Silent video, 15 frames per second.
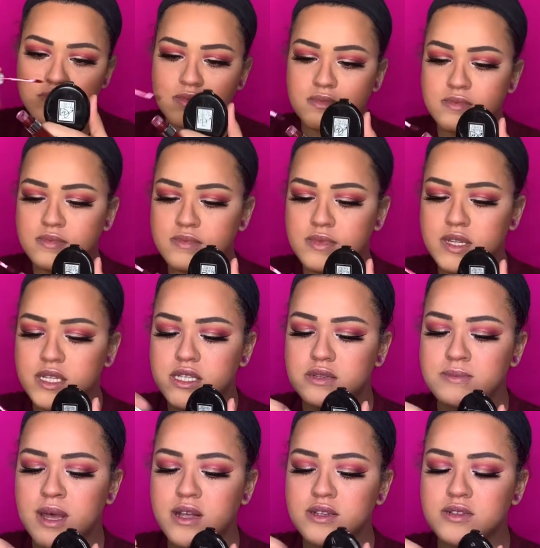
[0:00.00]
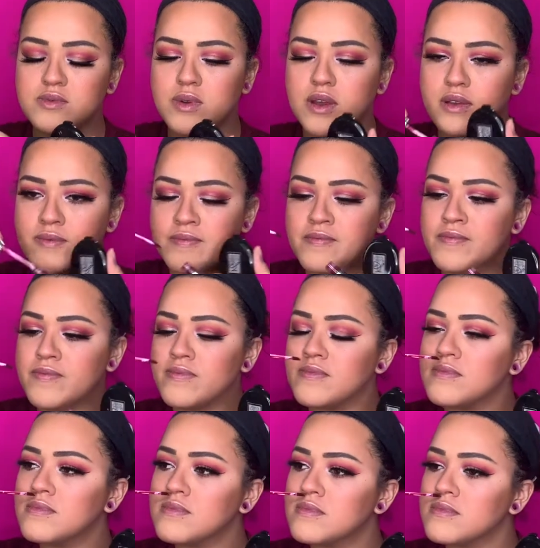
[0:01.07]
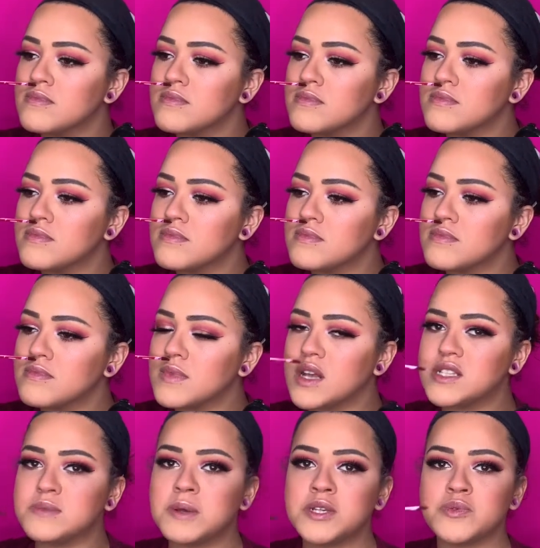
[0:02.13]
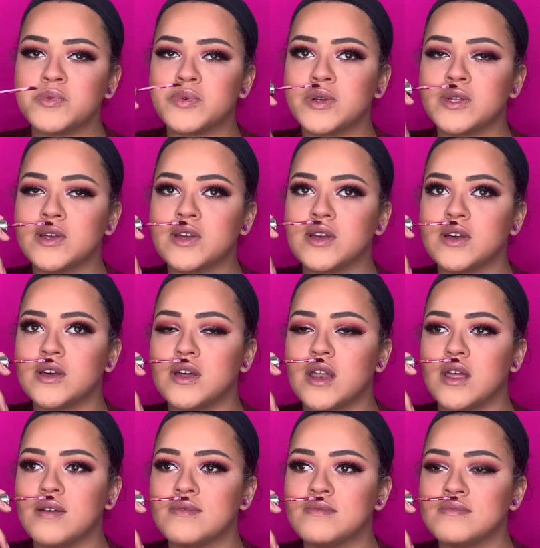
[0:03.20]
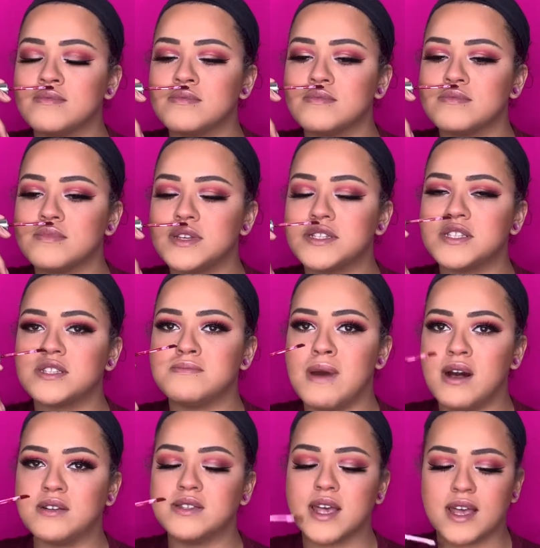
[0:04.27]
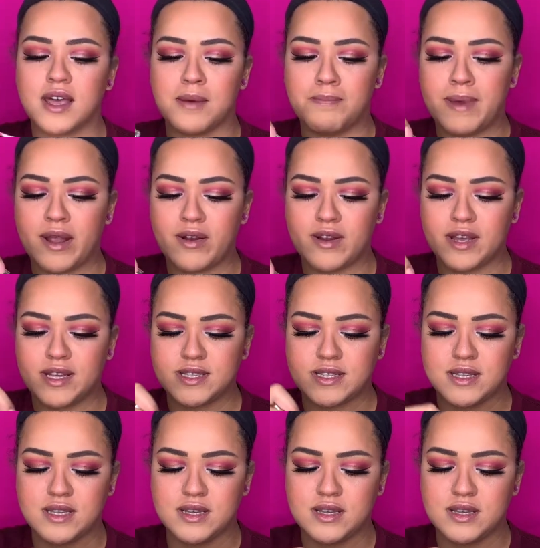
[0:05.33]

It smells. That smells really good. It smells like berries.